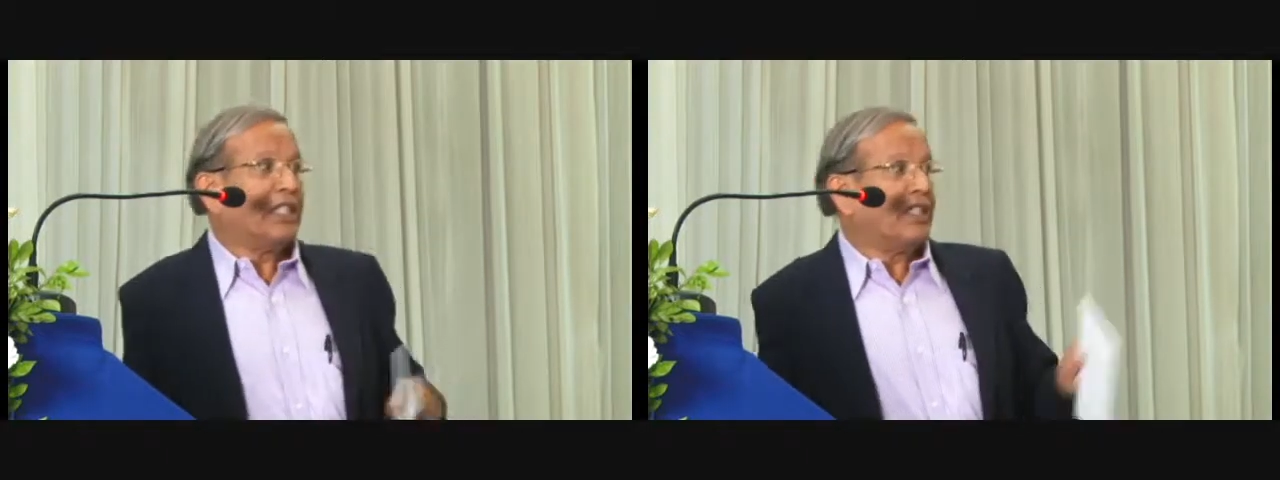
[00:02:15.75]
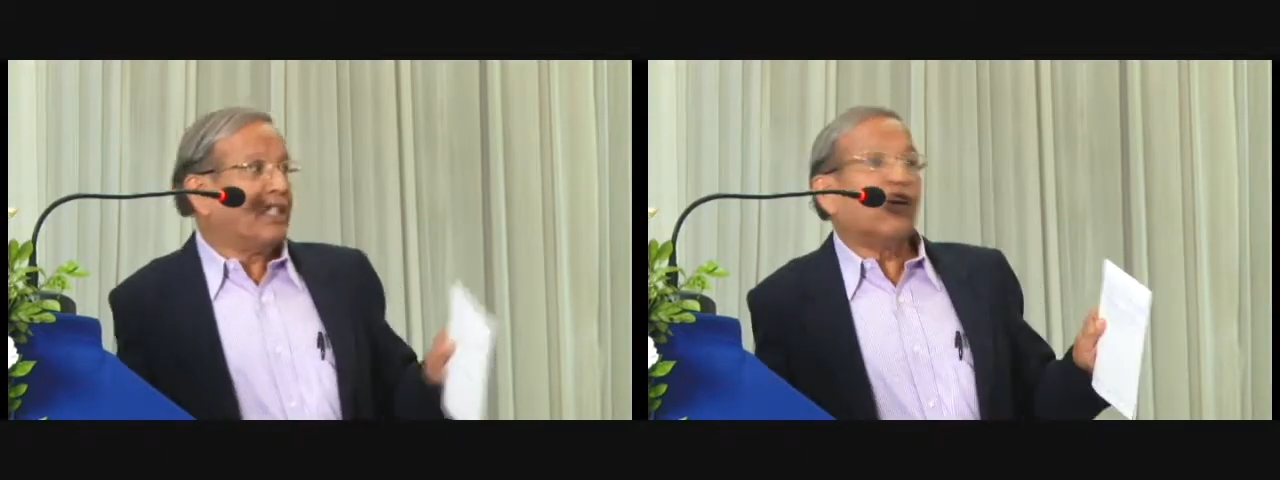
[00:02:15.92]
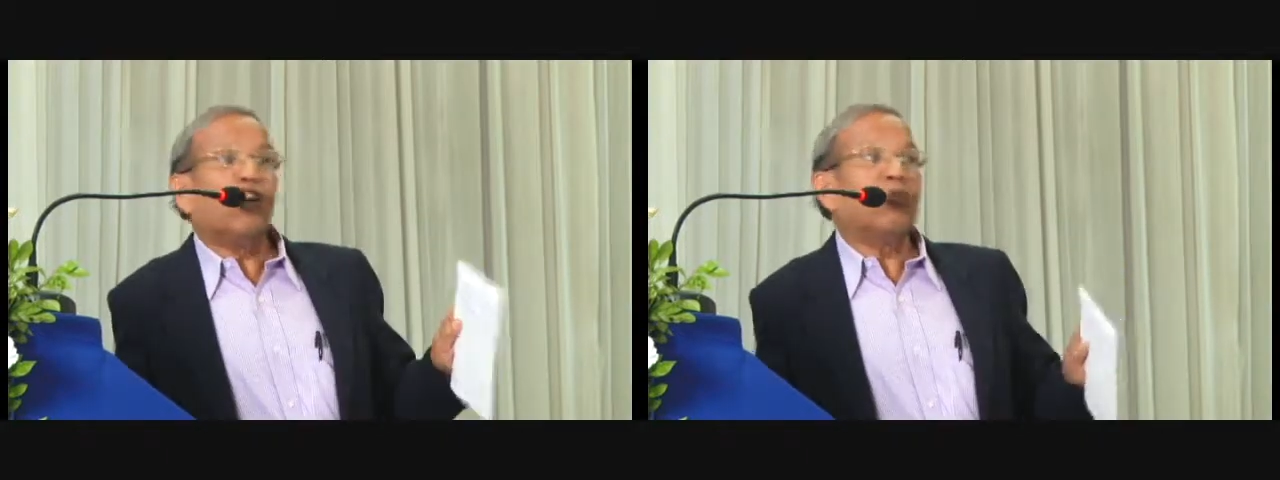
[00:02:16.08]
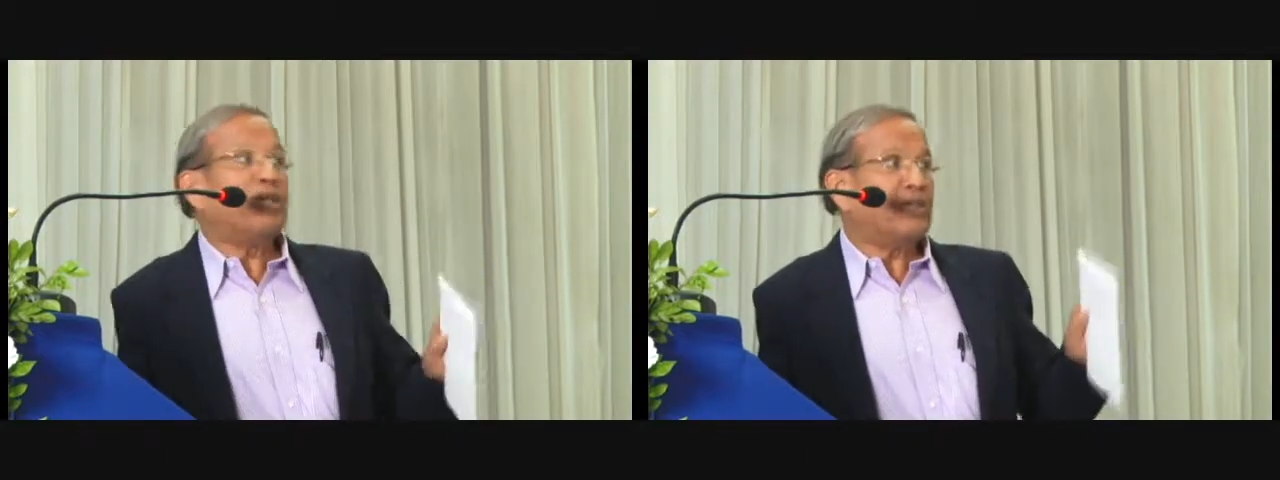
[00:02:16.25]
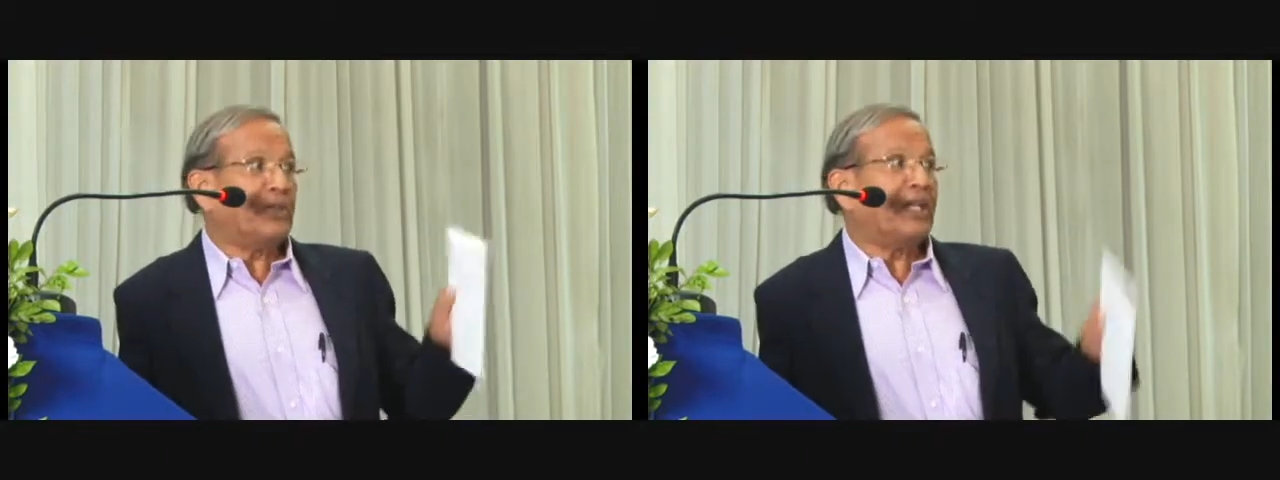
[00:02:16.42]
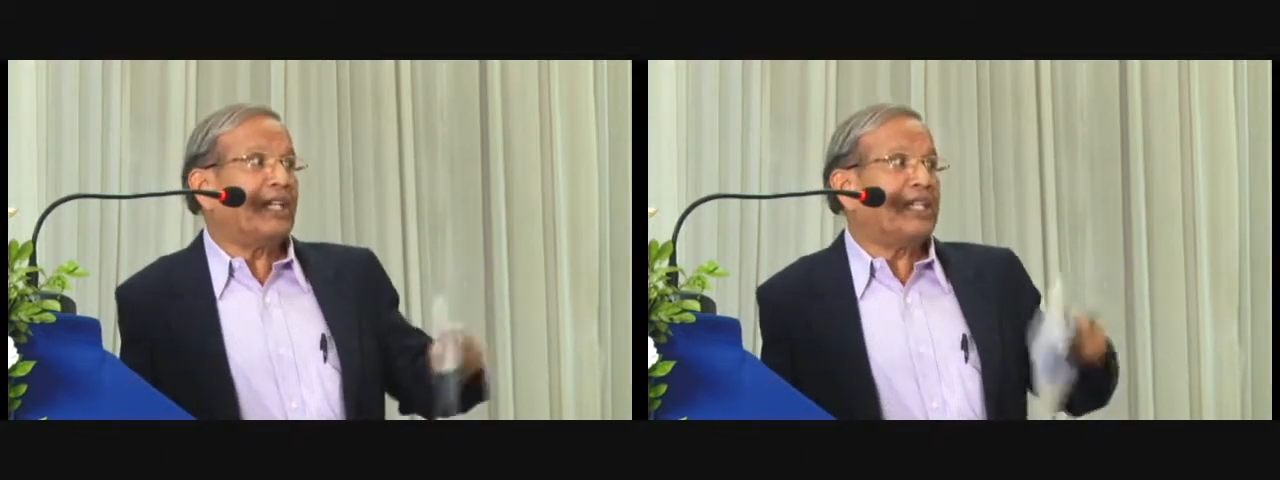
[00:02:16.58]
the
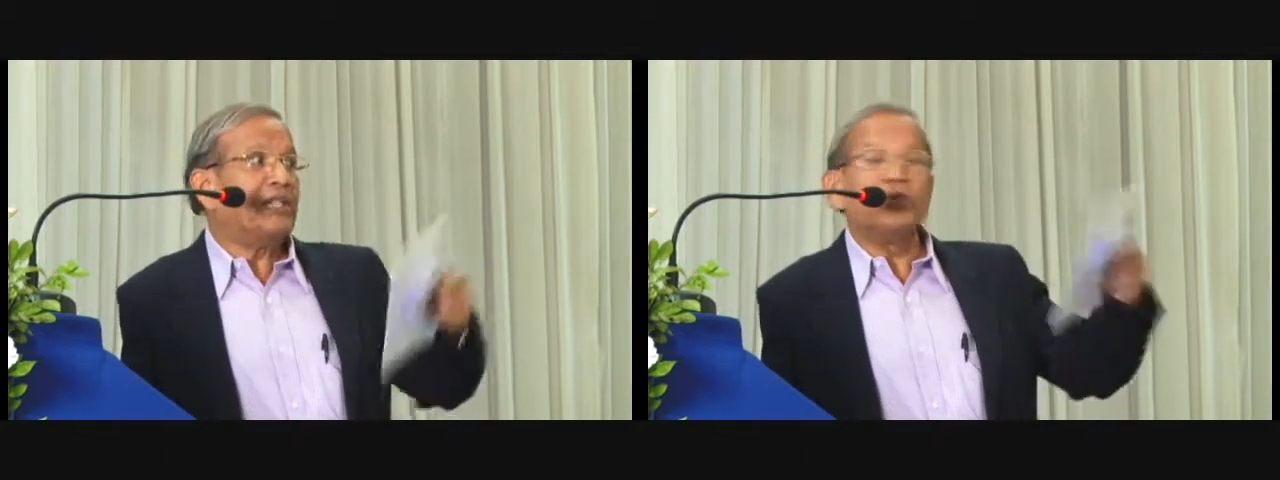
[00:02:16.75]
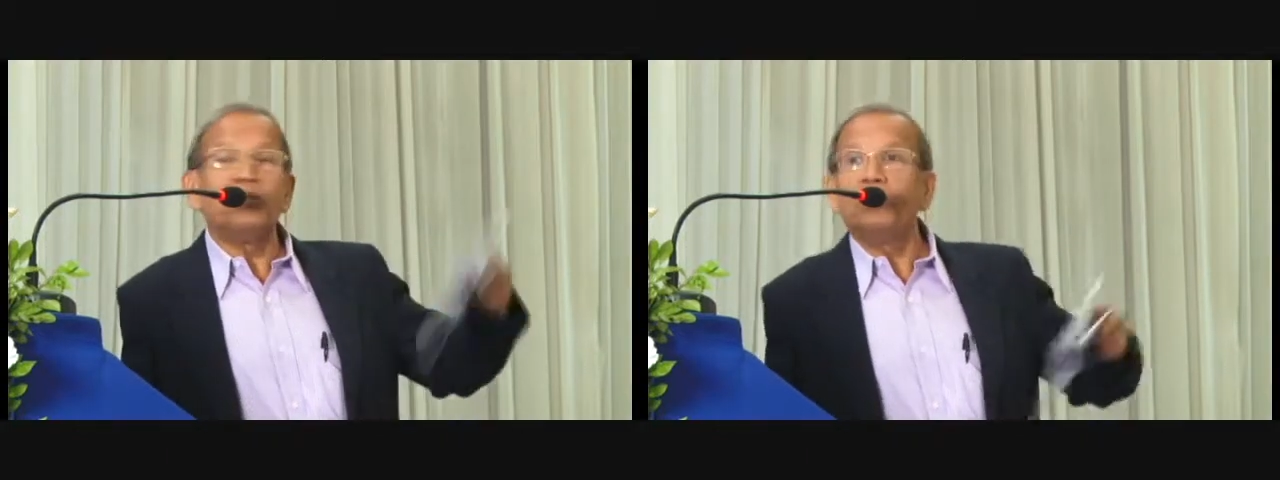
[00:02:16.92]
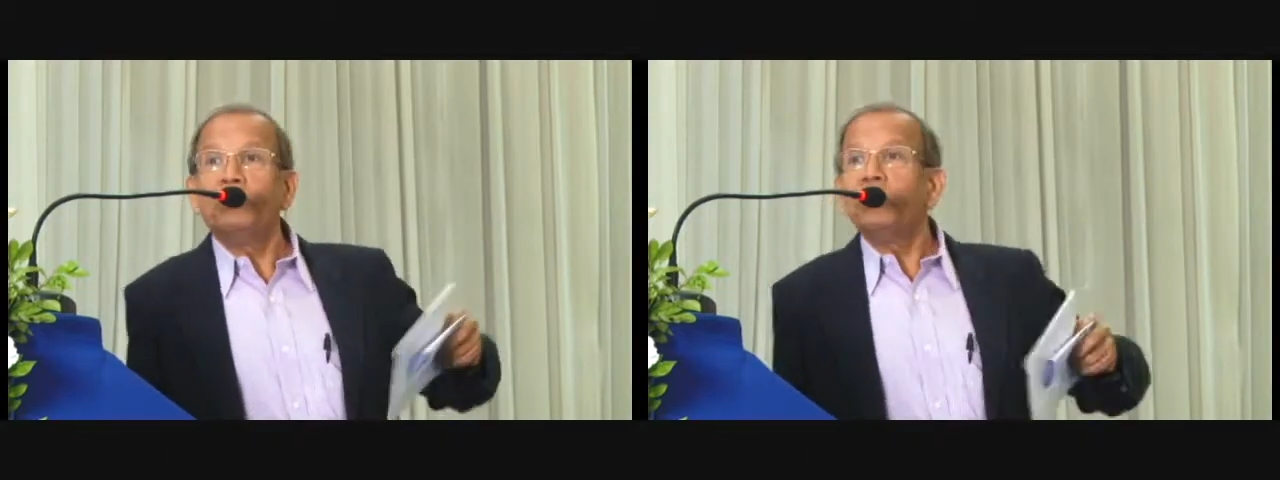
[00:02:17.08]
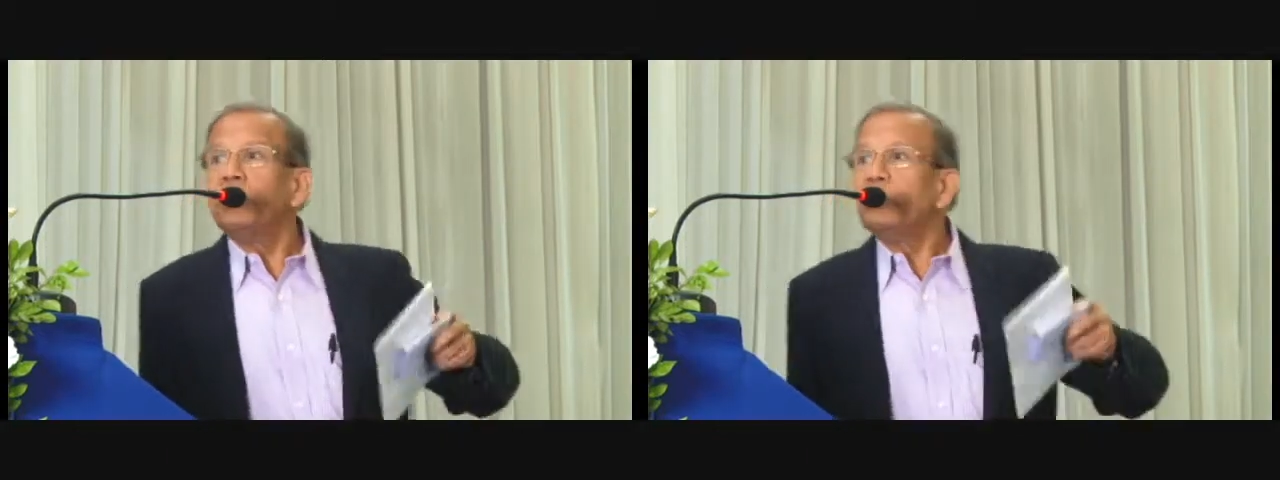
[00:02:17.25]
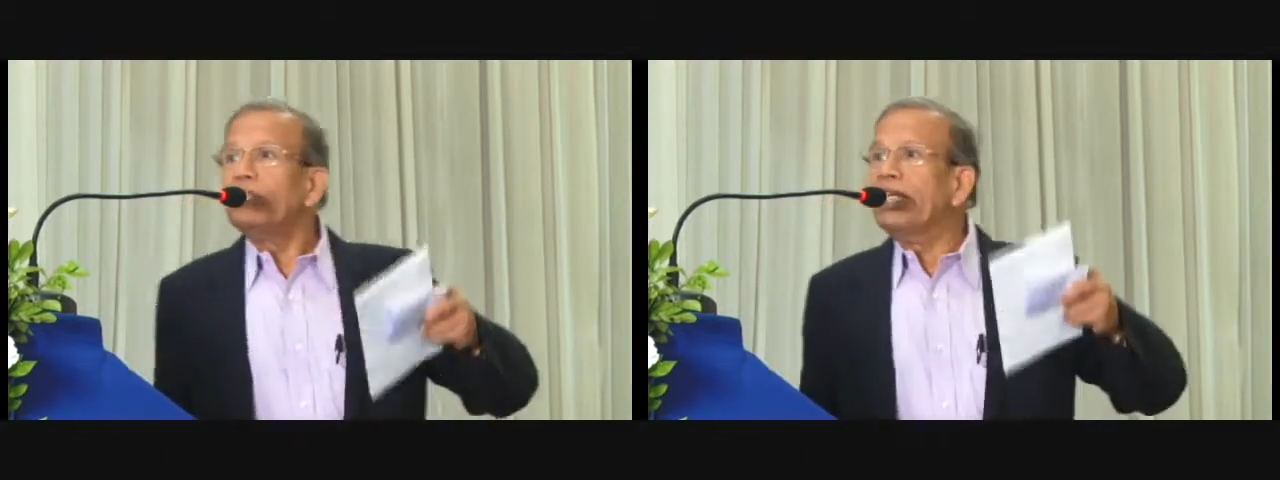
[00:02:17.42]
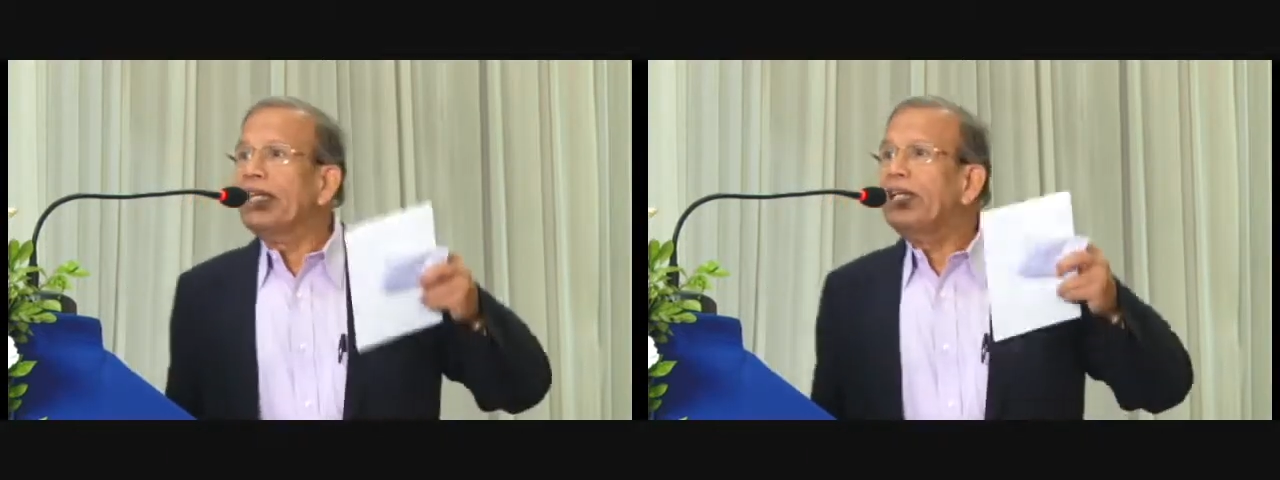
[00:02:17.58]
government to get into
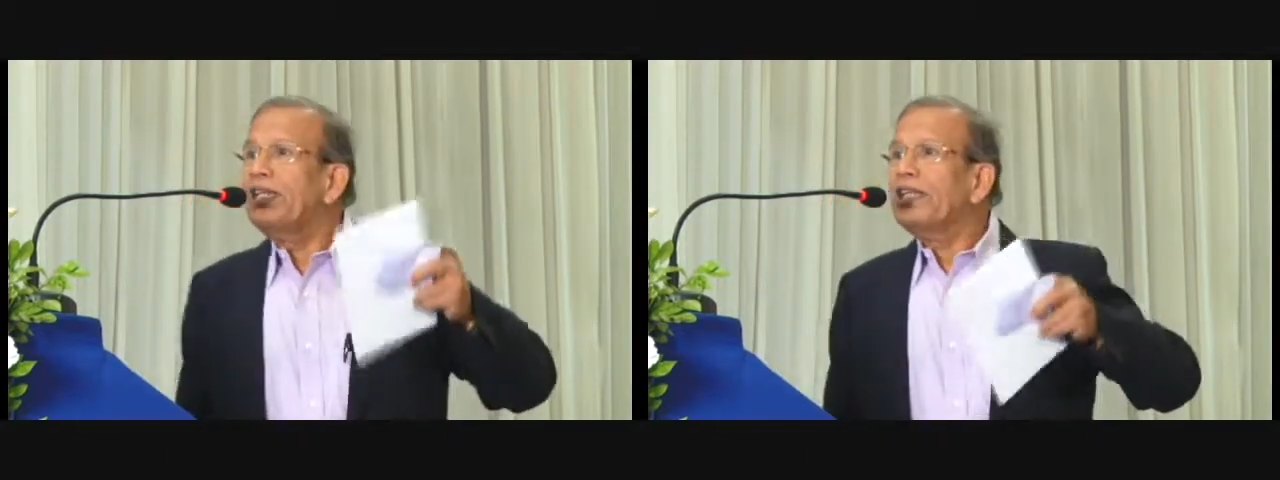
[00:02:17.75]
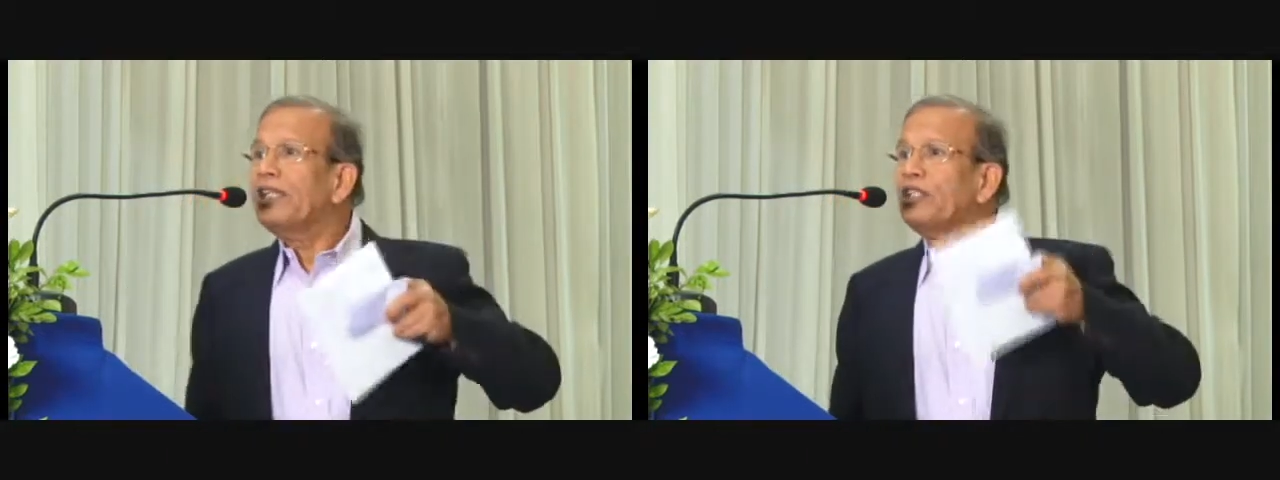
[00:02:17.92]
the